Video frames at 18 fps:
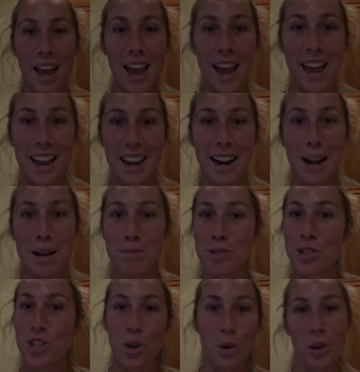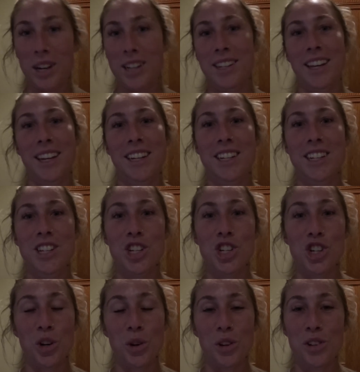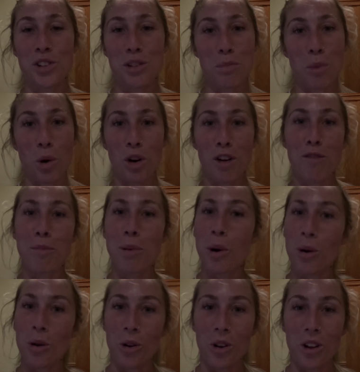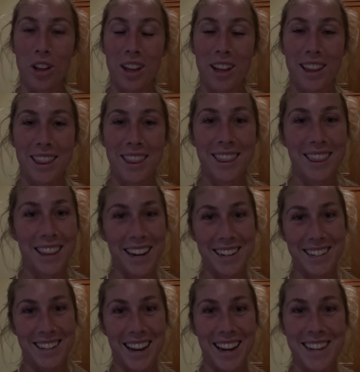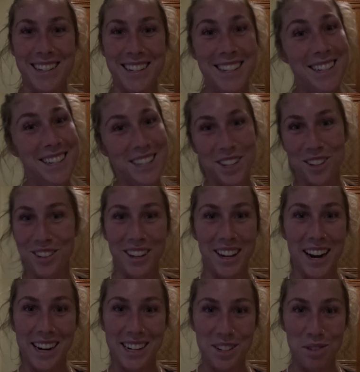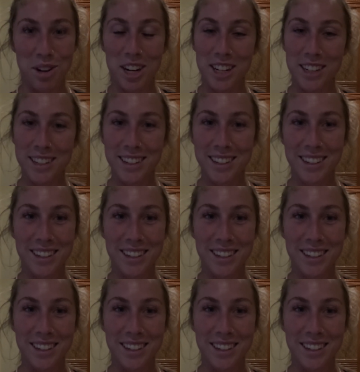And I'm so excited to show you some more of Bohol. Thanks guys, see you in the next one.